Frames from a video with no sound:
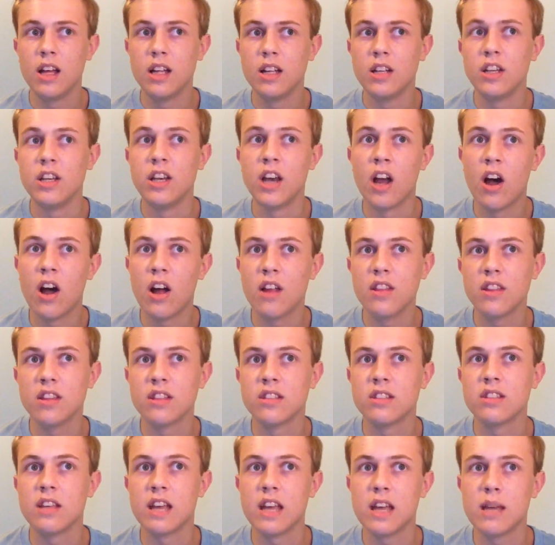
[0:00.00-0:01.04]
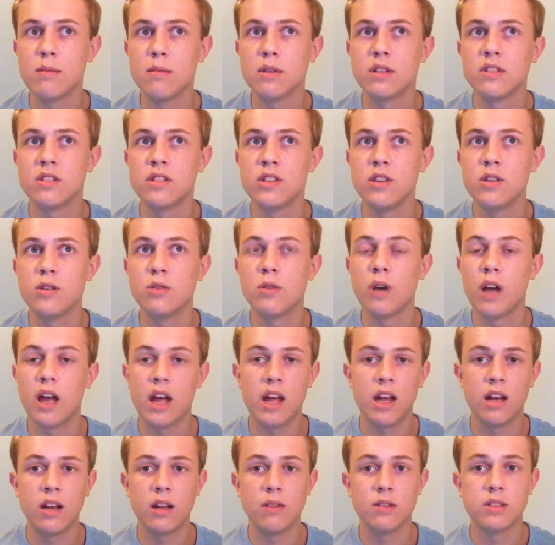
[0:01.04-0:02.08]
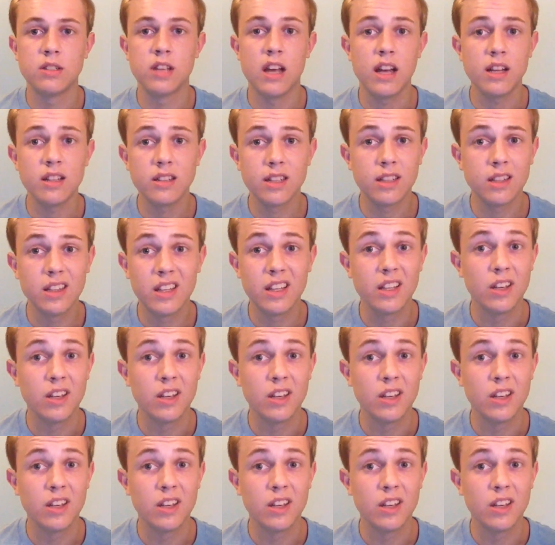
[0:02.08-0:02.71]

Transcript: not the same as you. And technically,